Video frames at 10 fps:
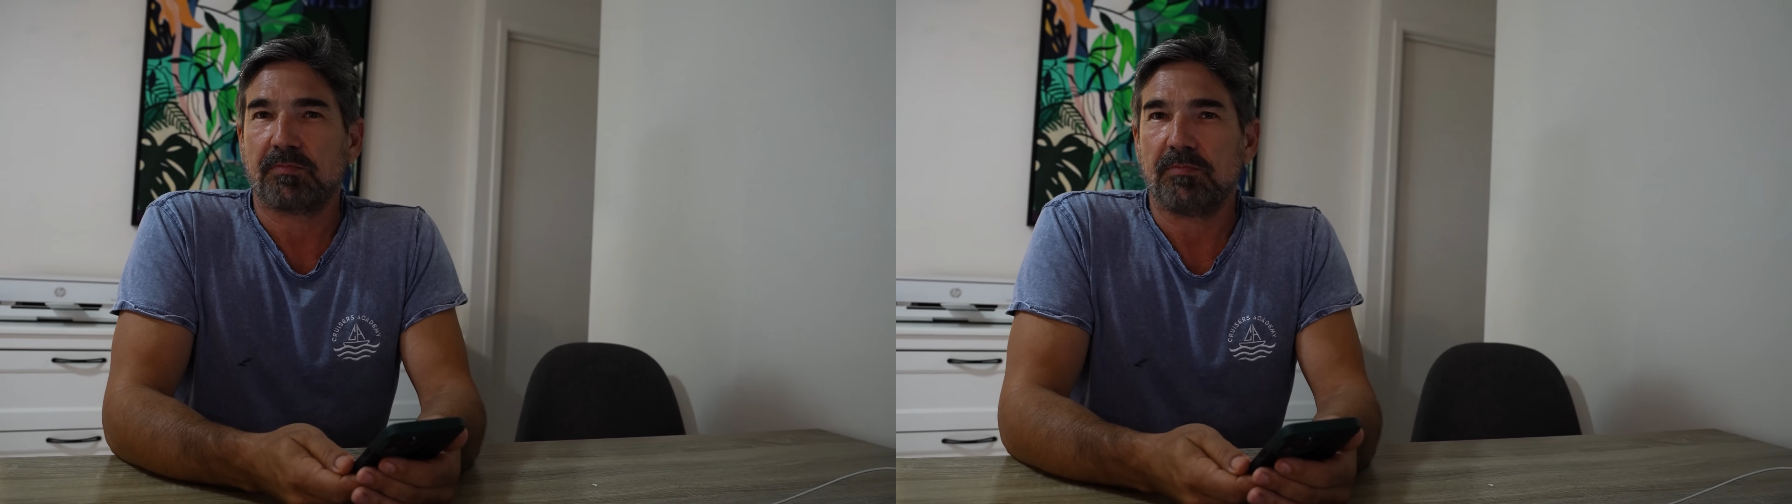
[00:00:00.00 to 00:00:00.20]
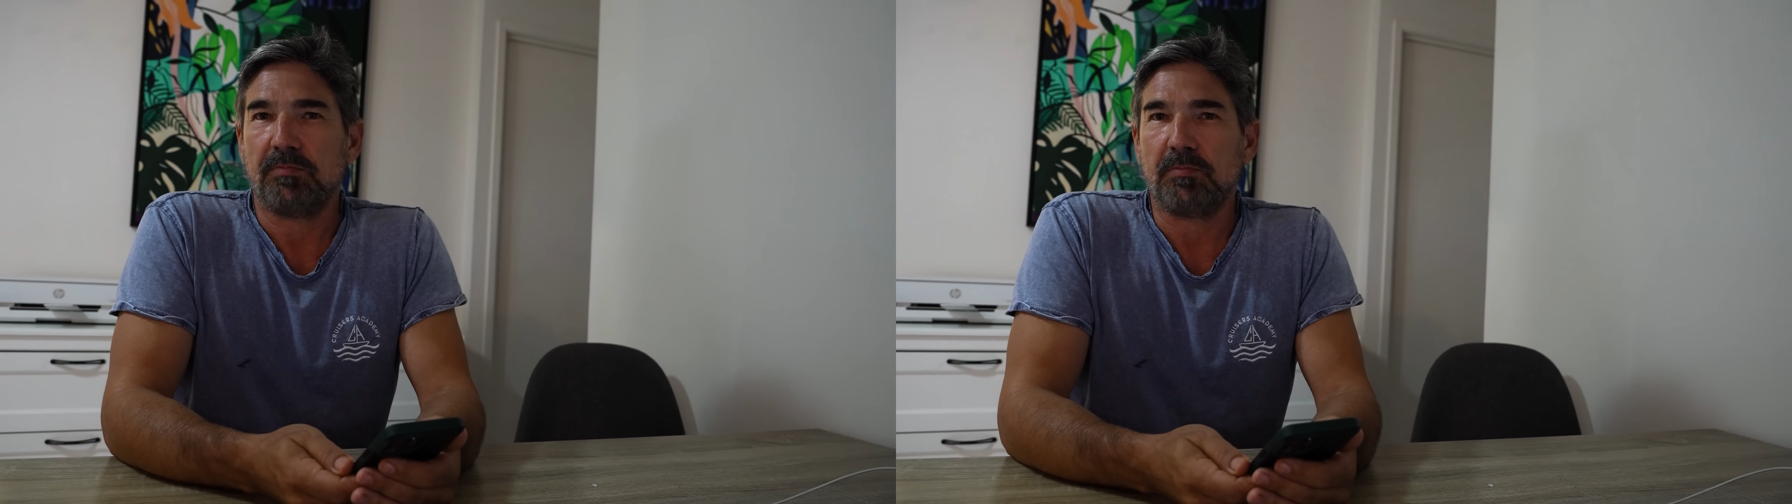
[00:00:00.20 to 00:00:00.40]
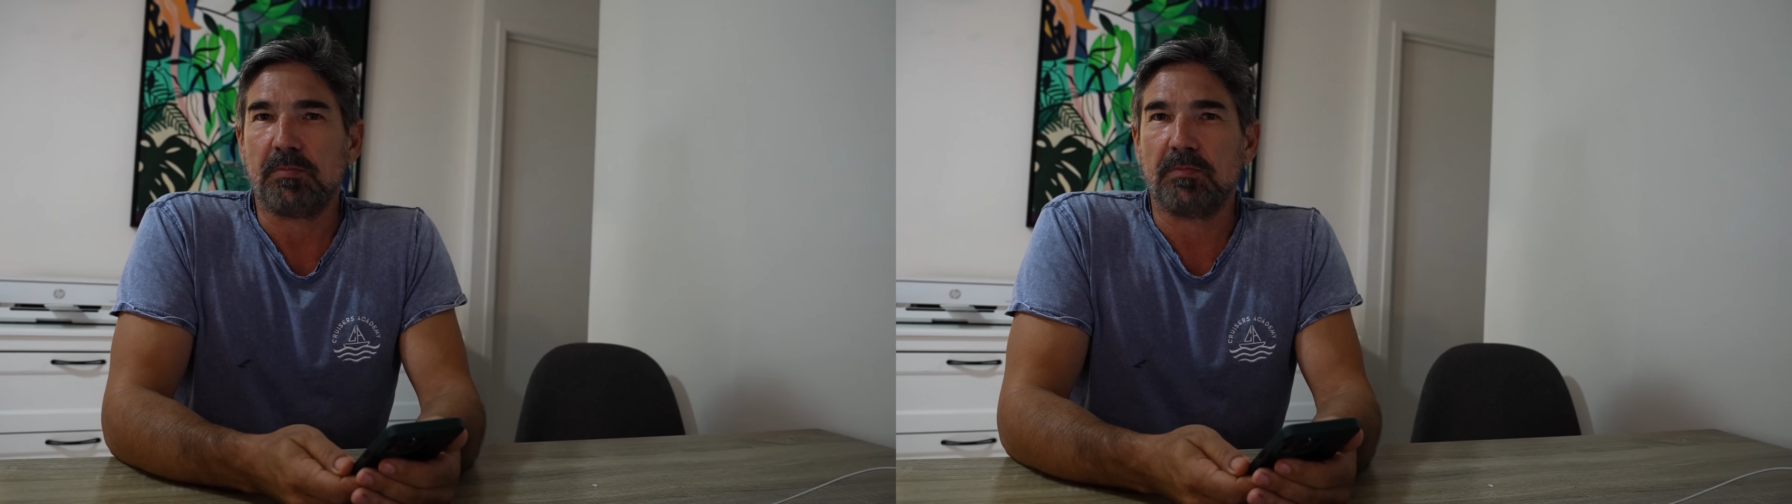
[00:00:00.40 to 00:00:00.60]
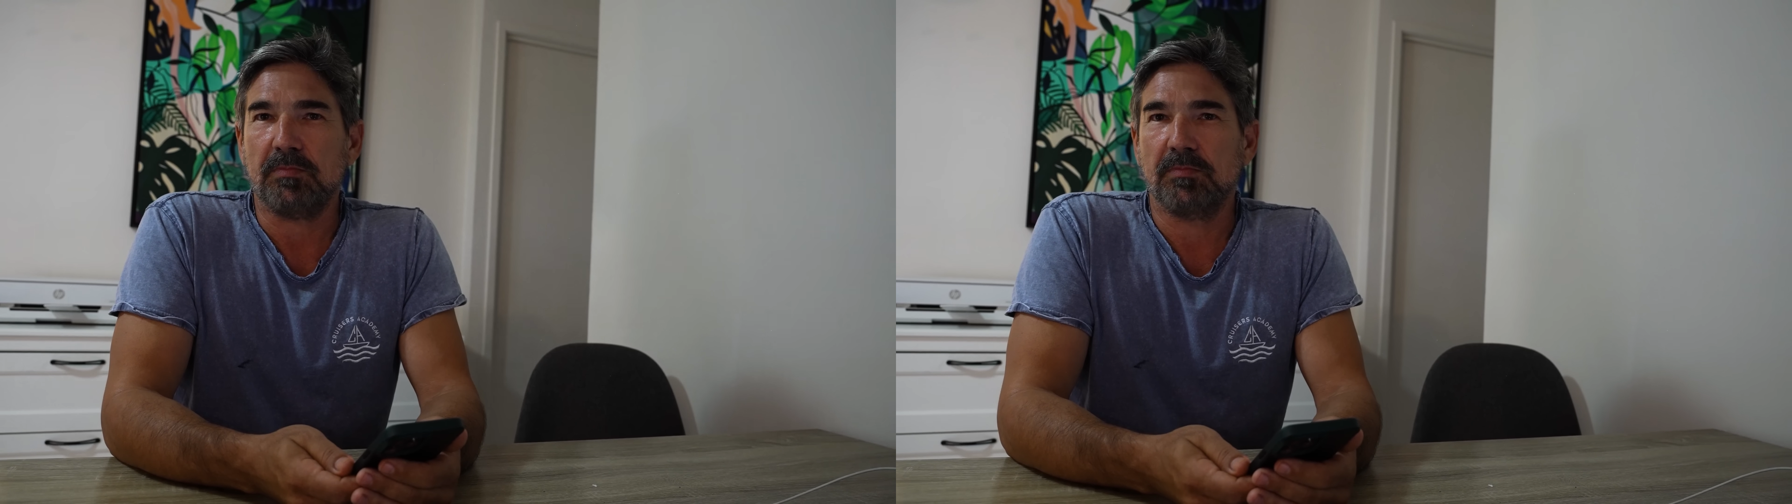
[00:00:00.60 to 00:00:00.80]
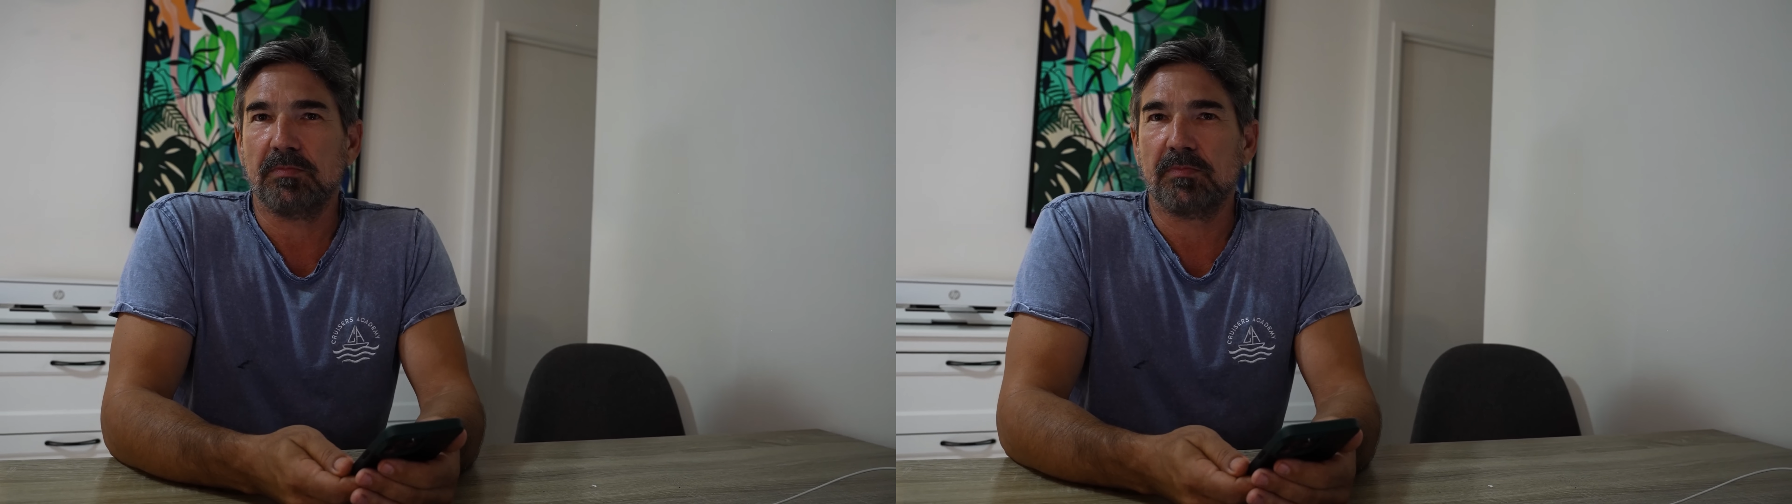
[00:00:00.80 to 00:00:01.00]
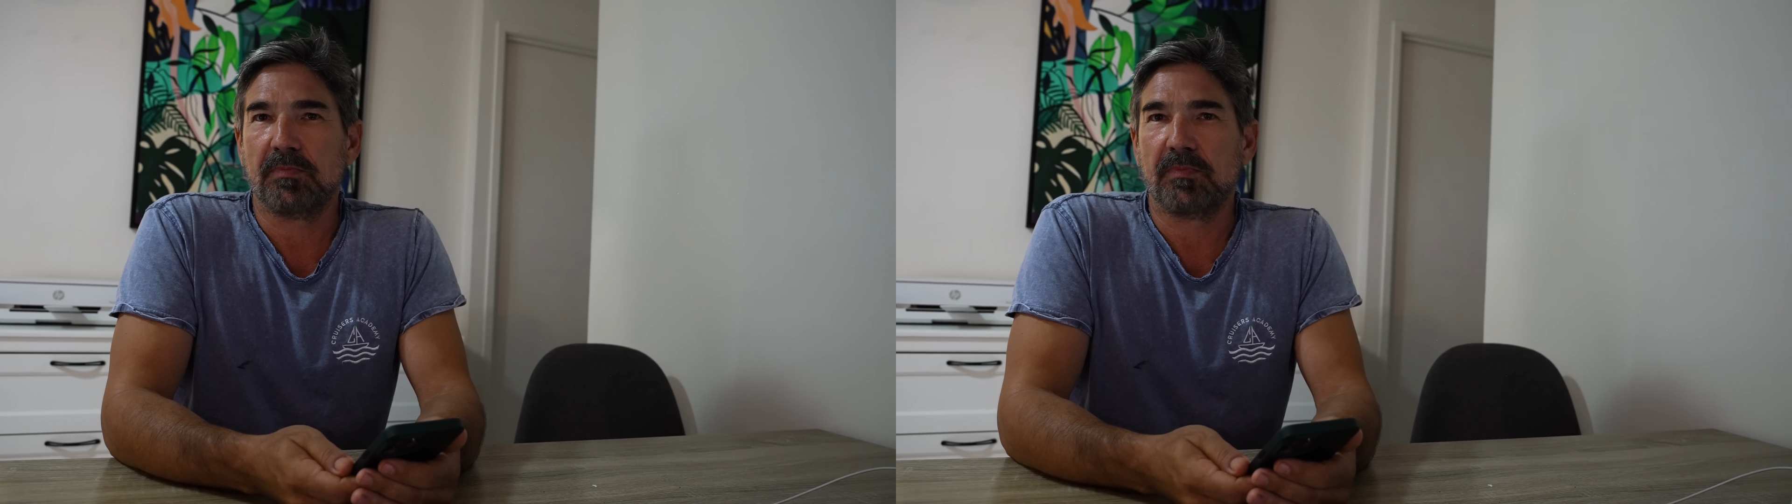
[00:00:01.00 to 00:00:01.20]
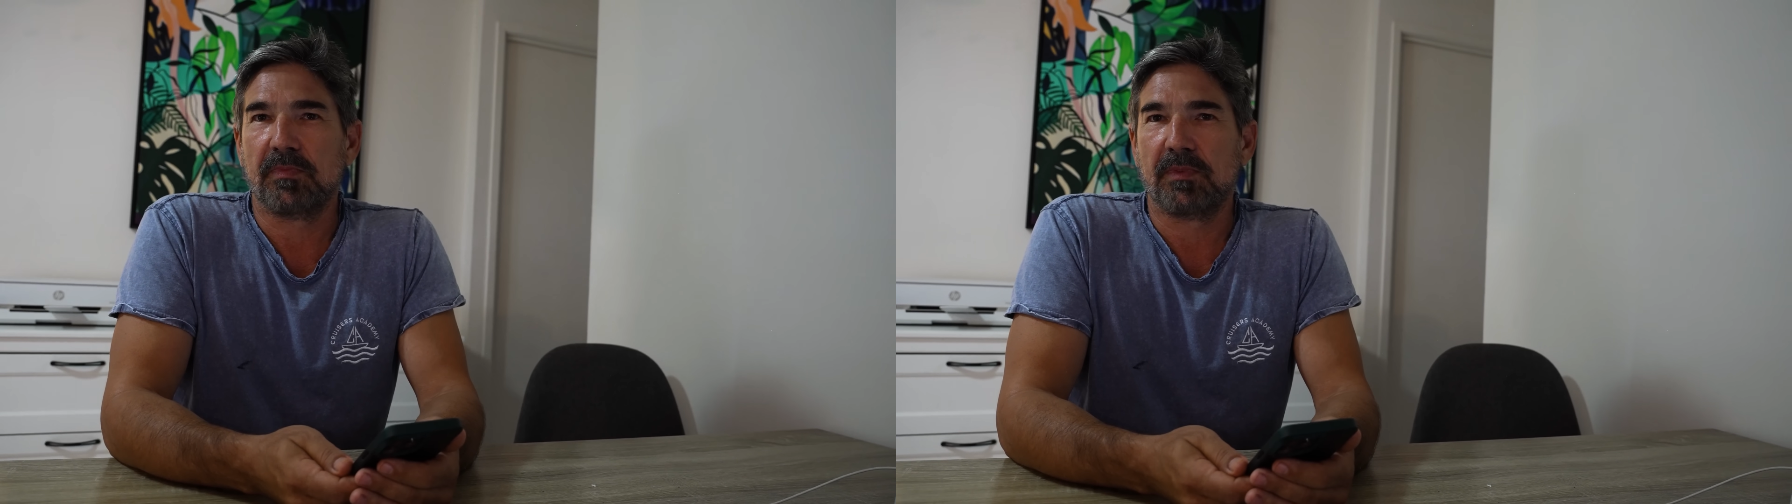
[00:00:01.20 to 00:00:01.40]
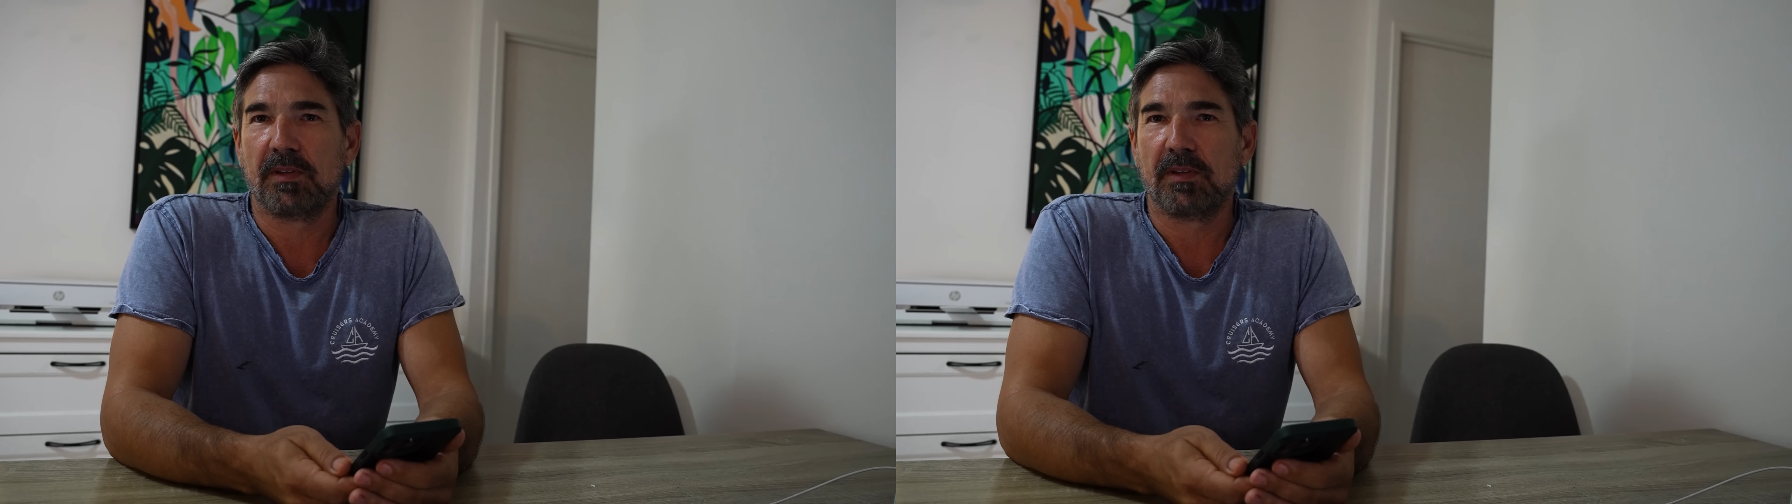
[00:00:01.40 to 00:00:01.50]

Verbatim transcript: was it useful?